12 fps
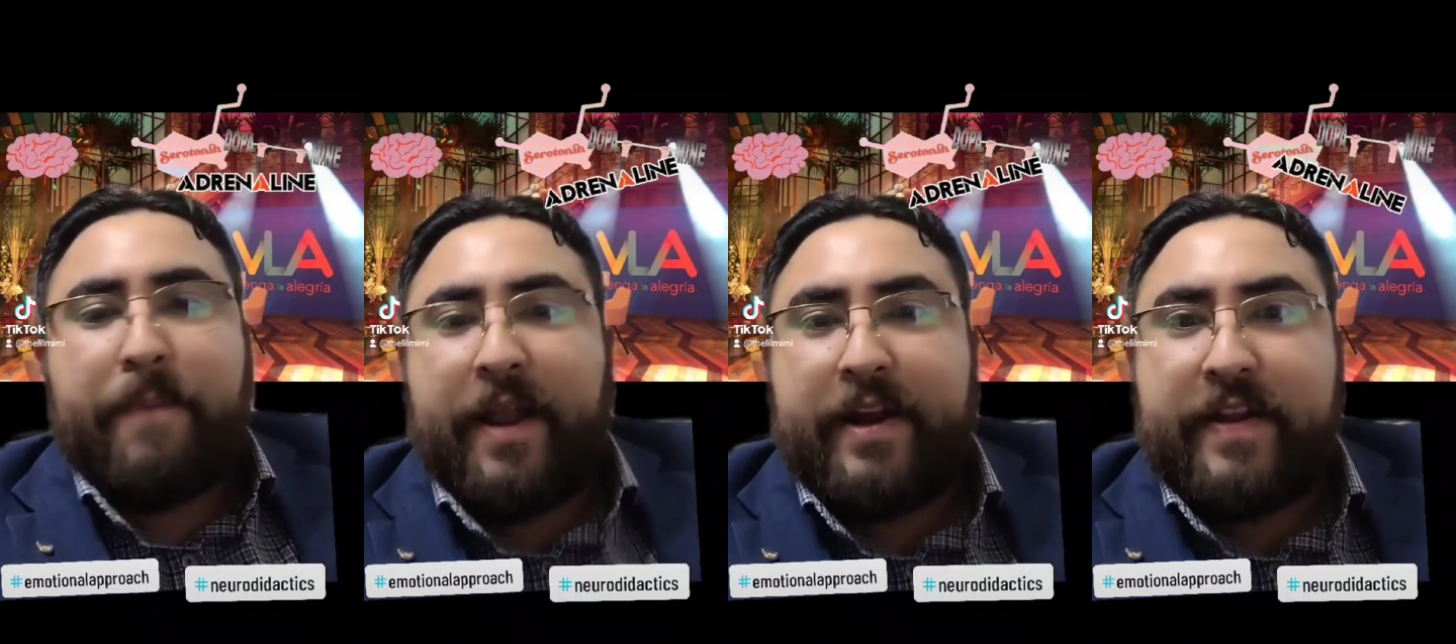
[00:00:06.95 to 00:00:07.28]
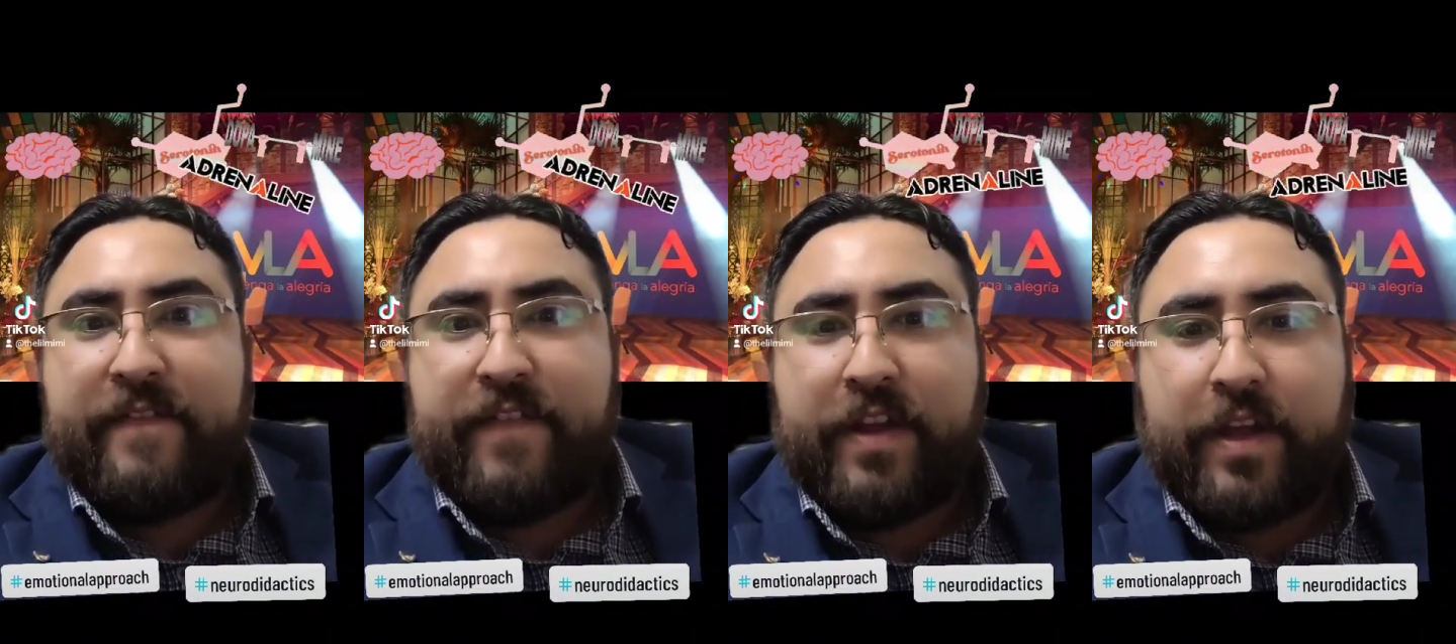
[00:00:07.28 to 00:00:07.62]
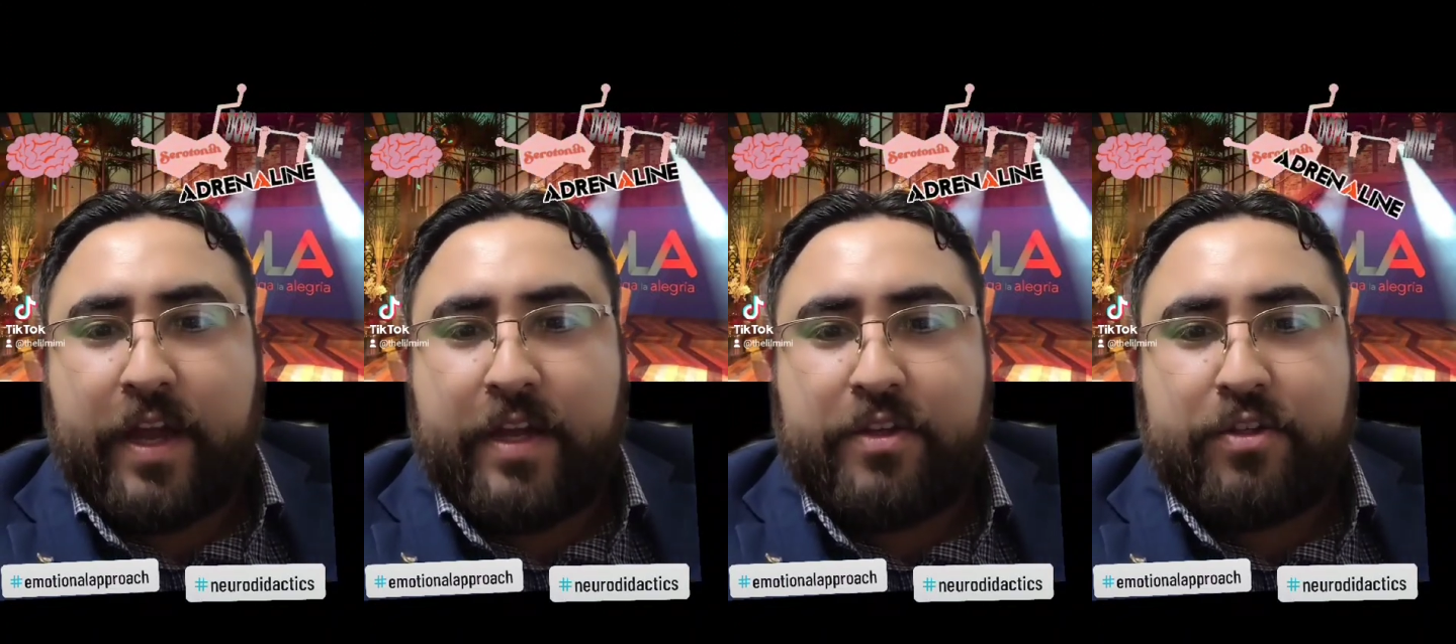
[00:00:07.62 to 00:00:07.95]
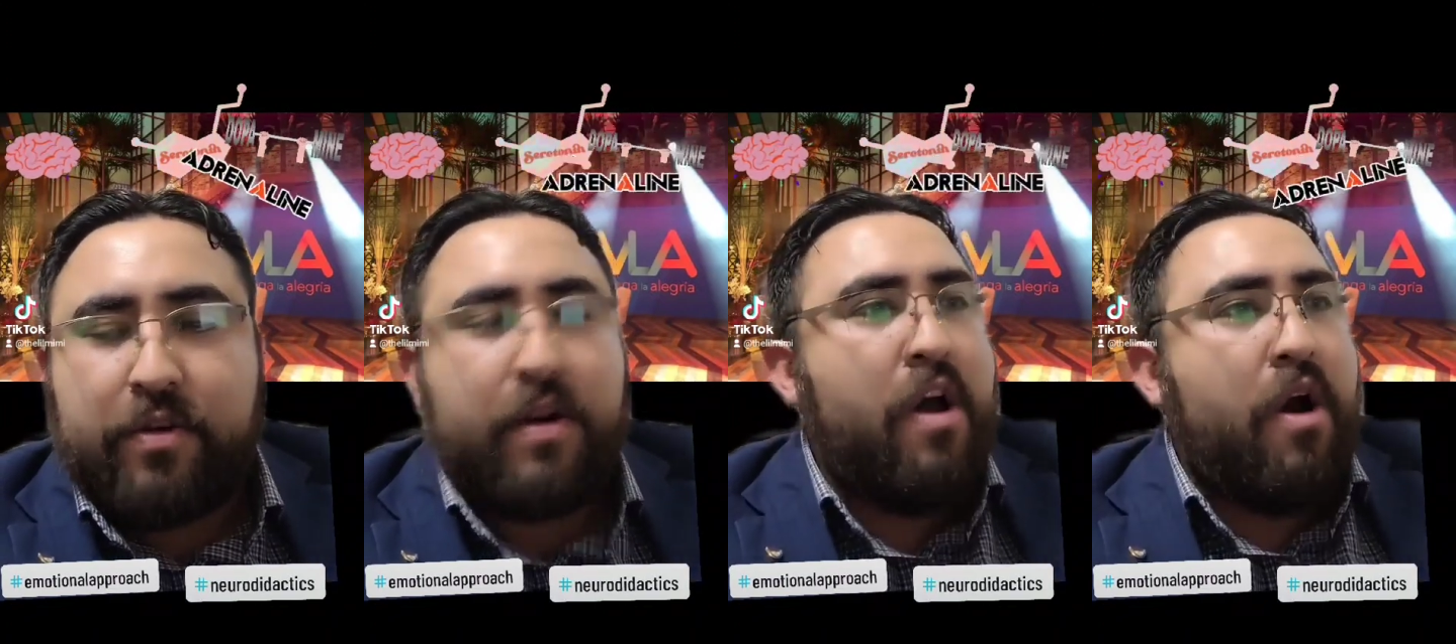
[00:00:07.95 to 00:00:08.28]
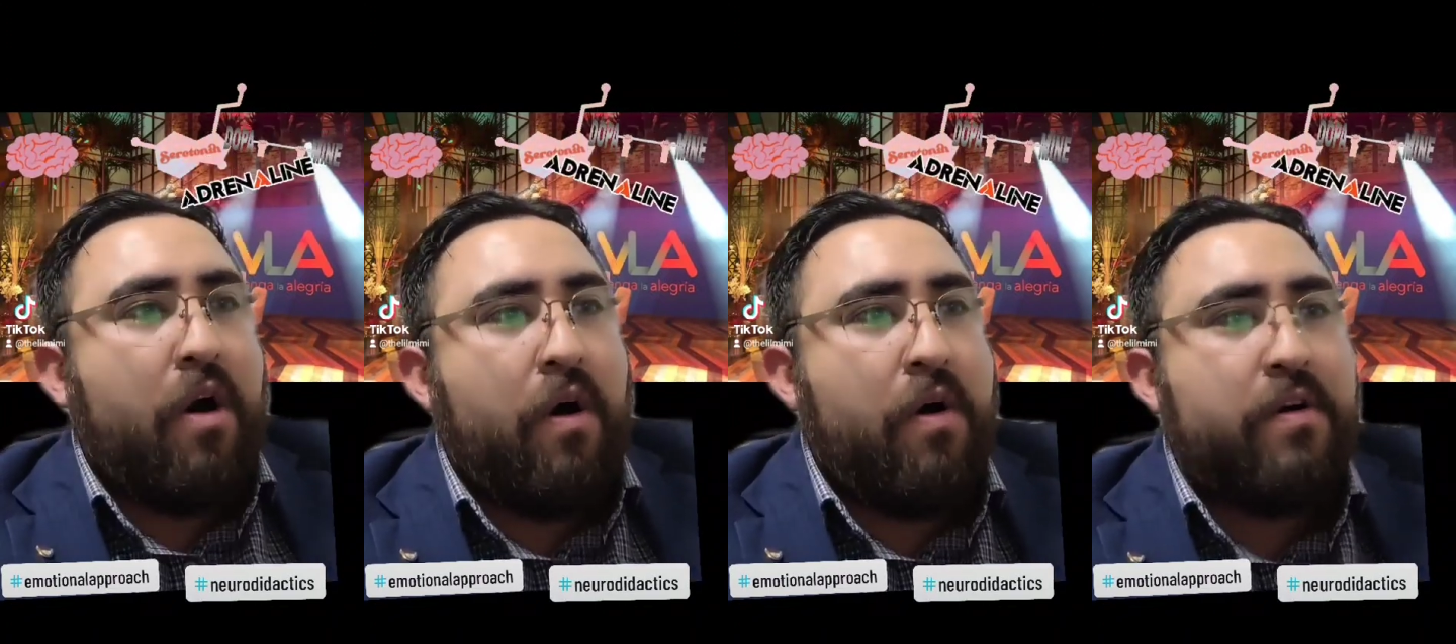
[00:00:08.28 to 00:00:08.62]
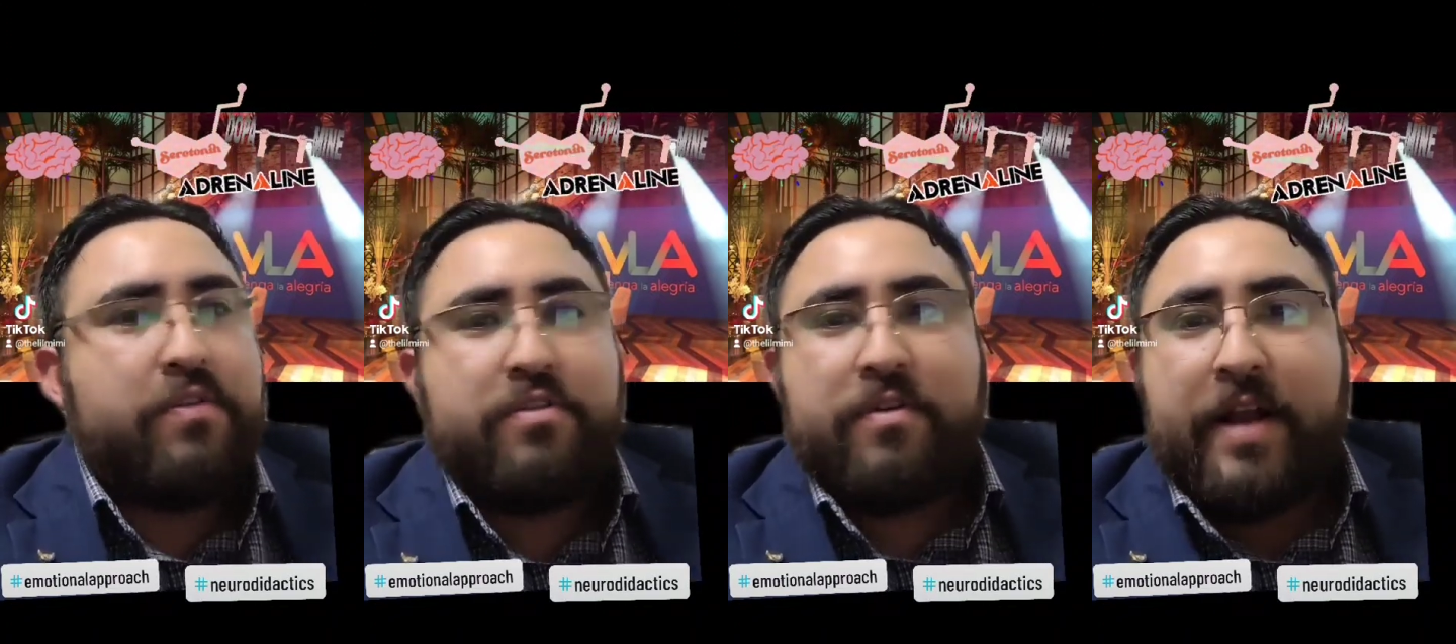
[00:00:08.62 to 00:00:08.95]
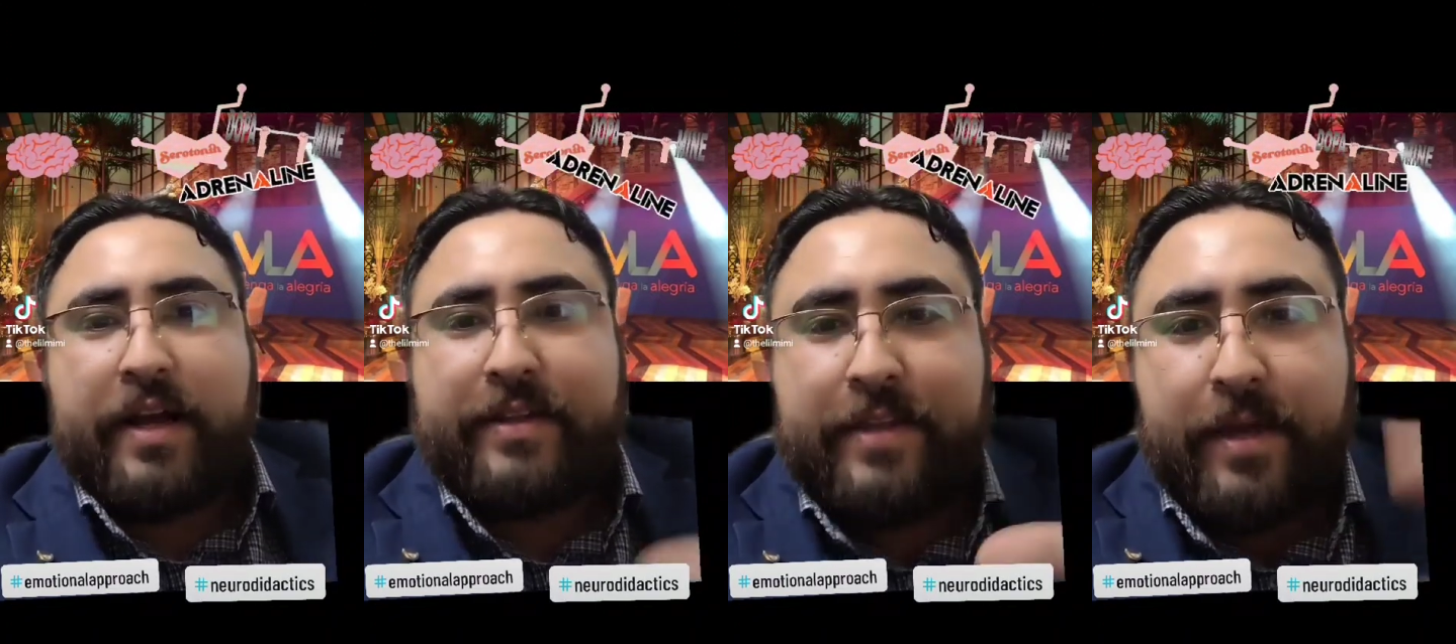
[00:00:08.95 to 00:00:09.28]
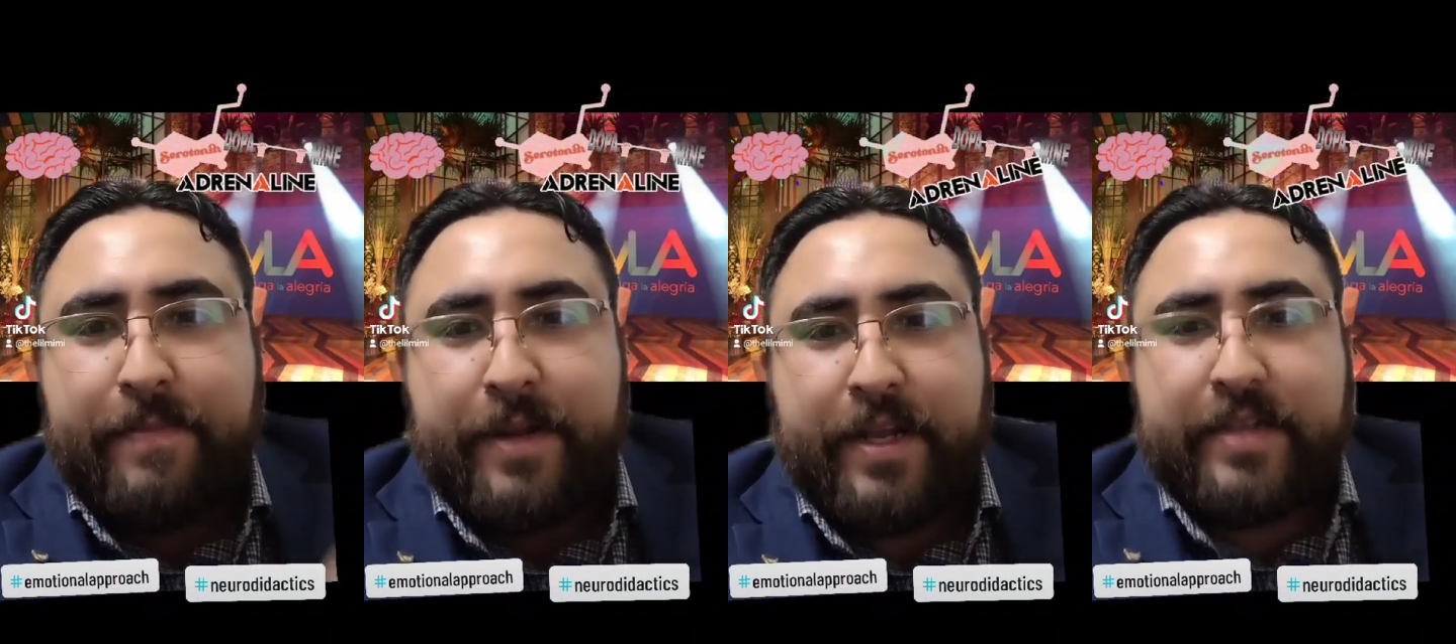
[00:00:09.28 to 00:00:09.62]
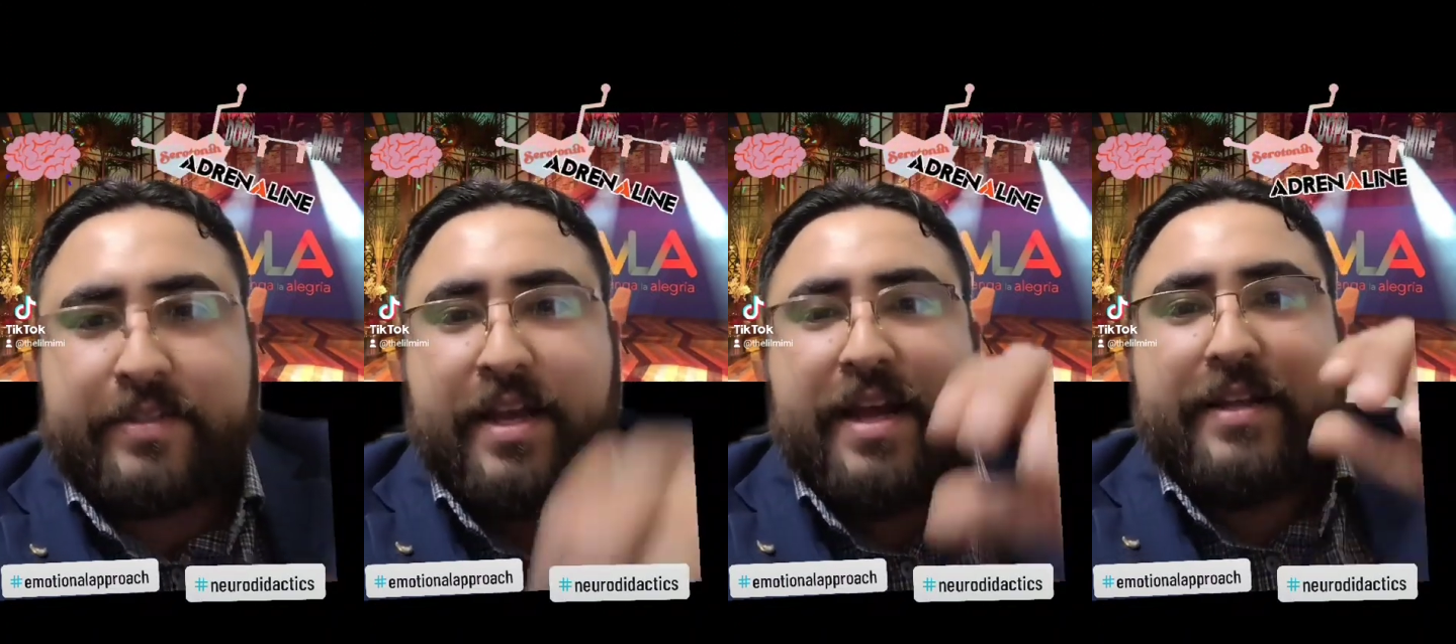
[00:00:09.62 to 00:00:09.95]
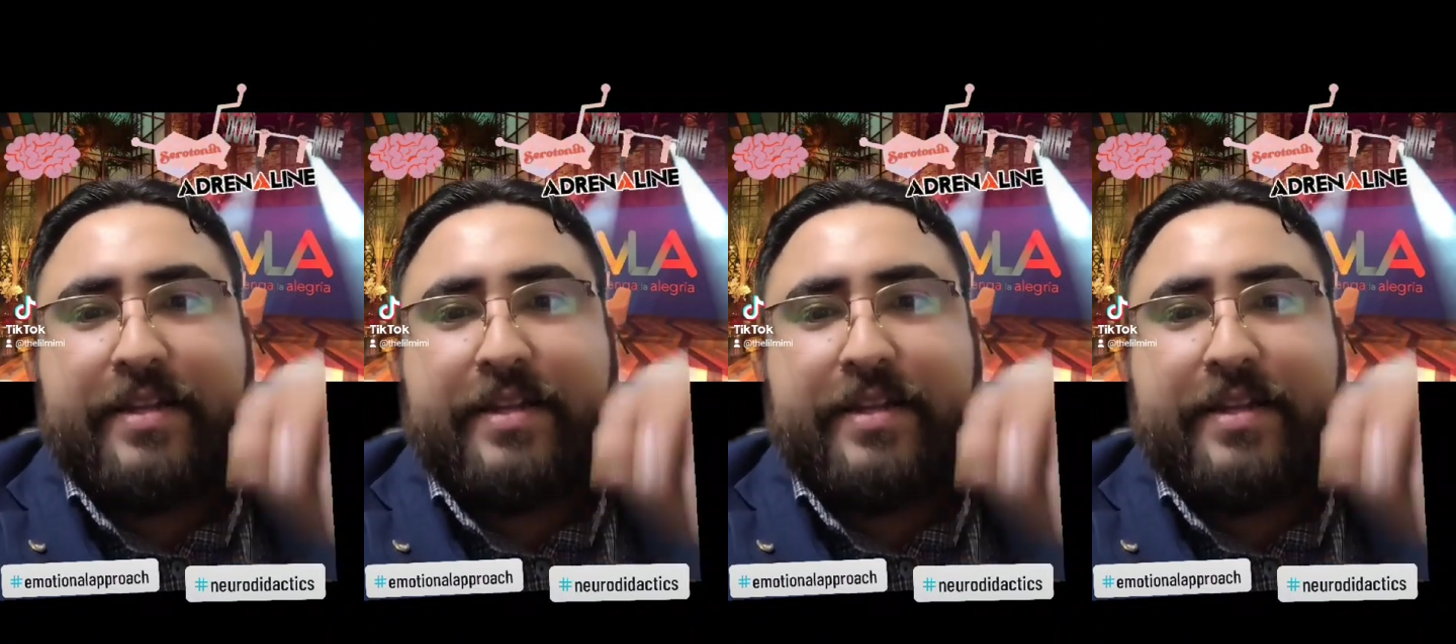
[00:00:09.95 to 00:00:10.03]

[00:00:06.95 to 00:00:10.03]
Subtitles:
planification, on your activities.